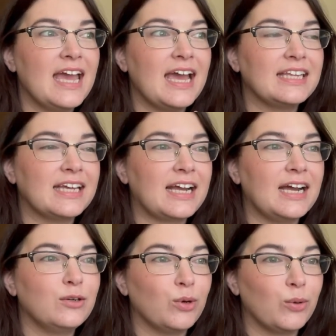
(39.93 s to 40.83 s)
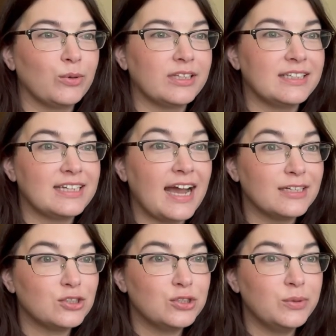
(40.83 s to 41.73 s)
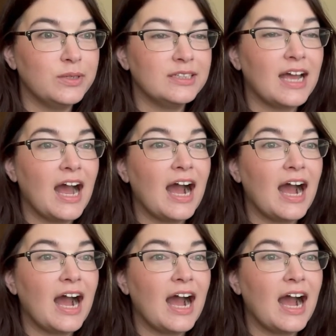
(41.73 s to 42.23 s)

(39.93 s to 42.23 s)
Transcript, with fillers: and like I grow really attached to it,